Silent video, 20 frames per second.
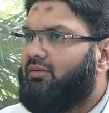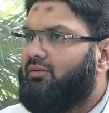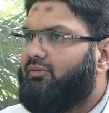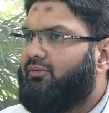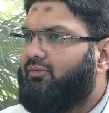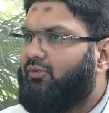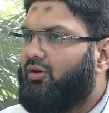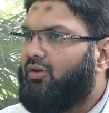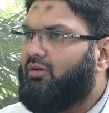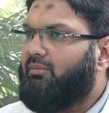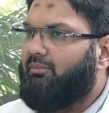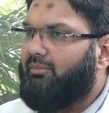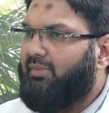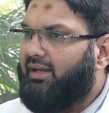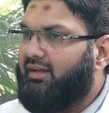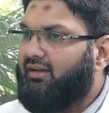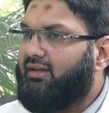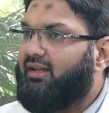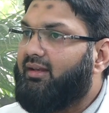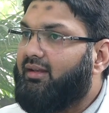for
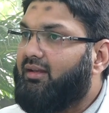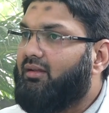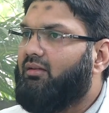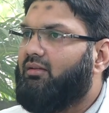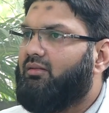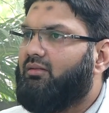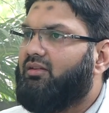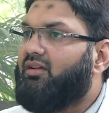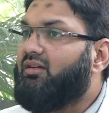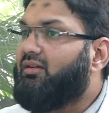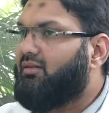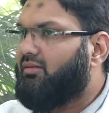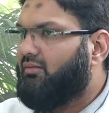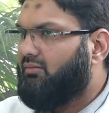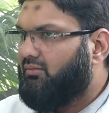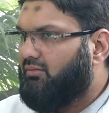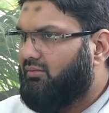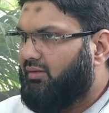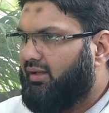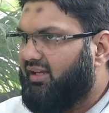maintaining the
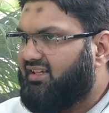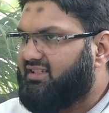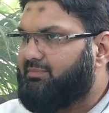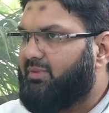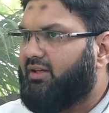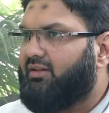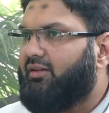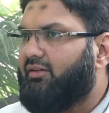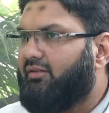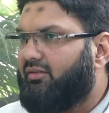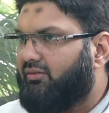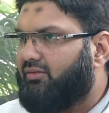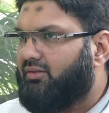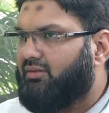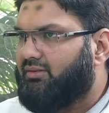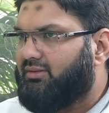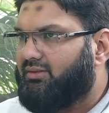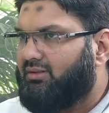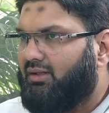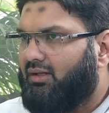expected
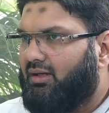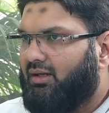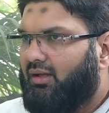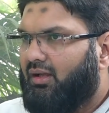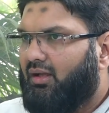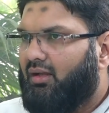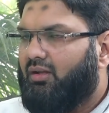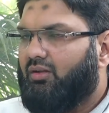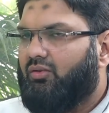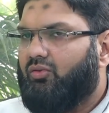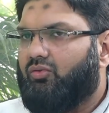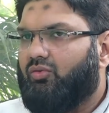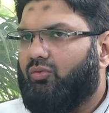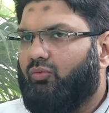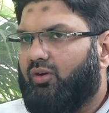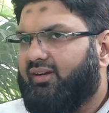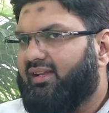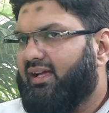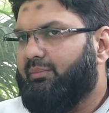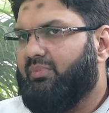results. So
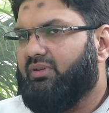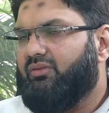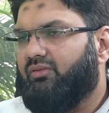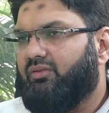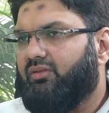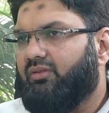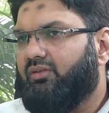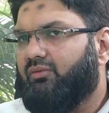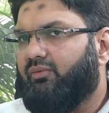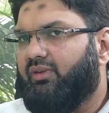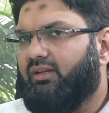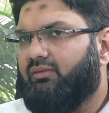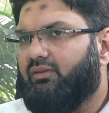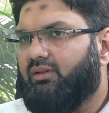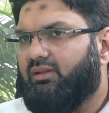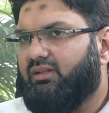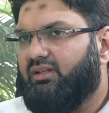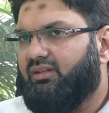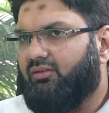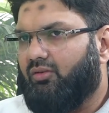what happens is,
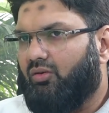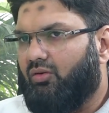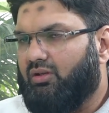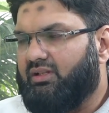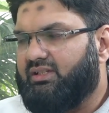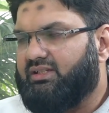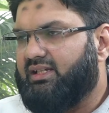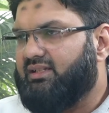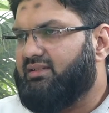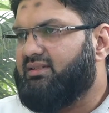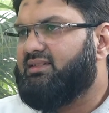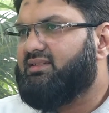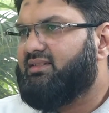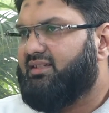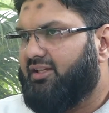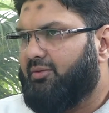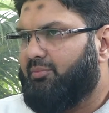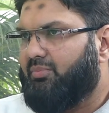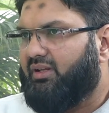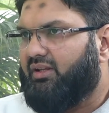whenever these all changes
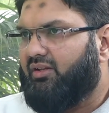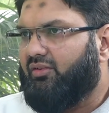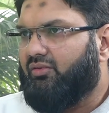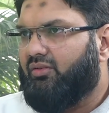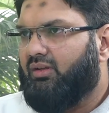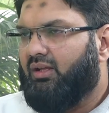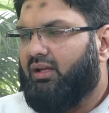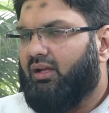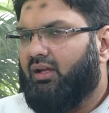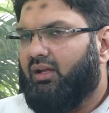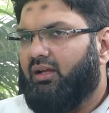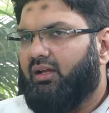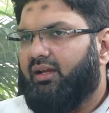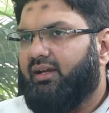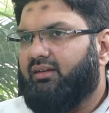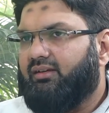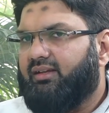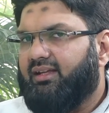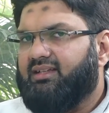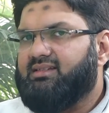take place,
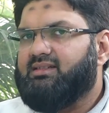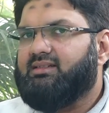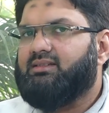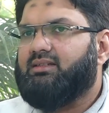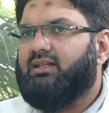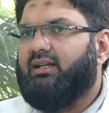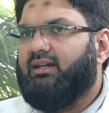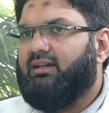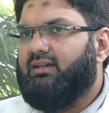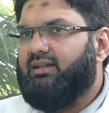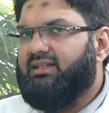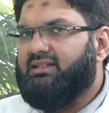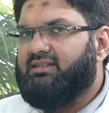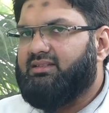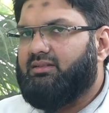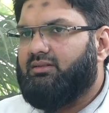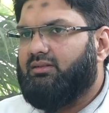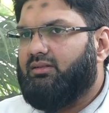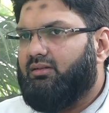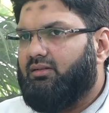it takes at
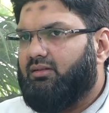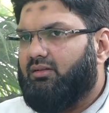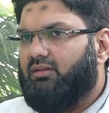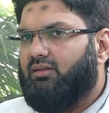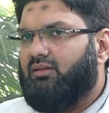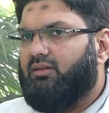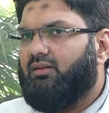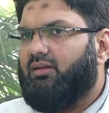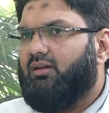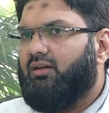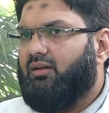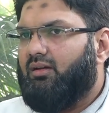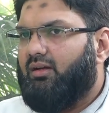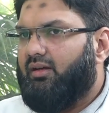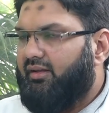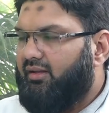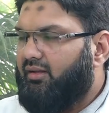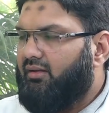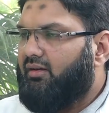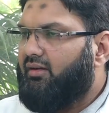least
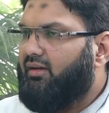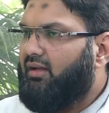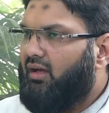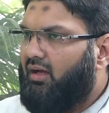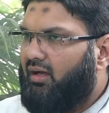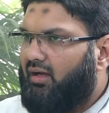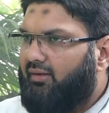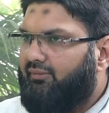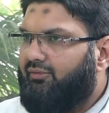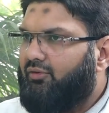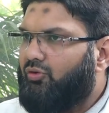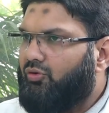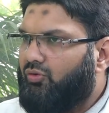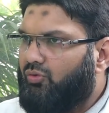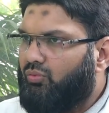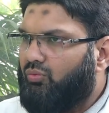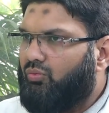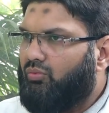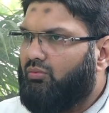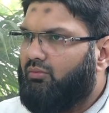a year and a half or
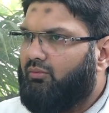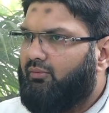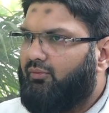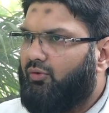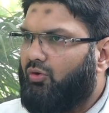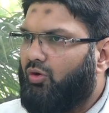two for